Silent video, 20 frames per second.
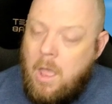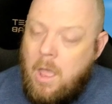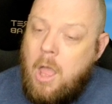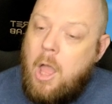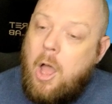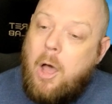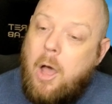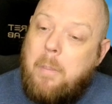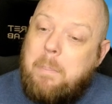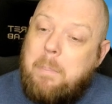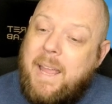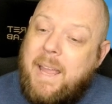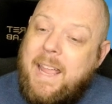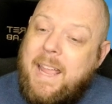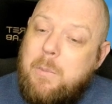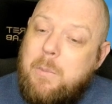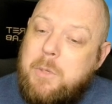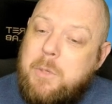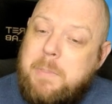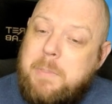A plan
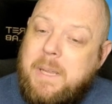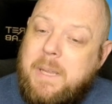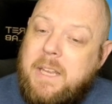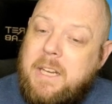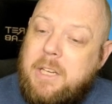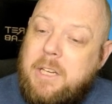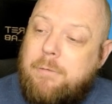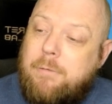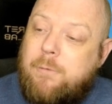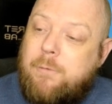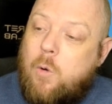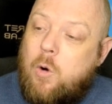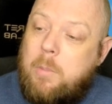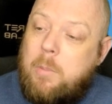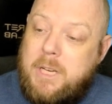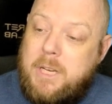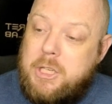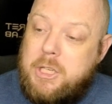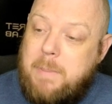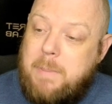was beginning to form in
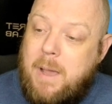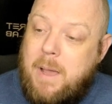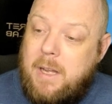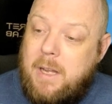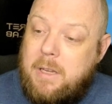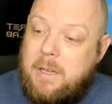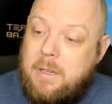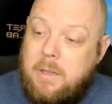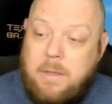his mind,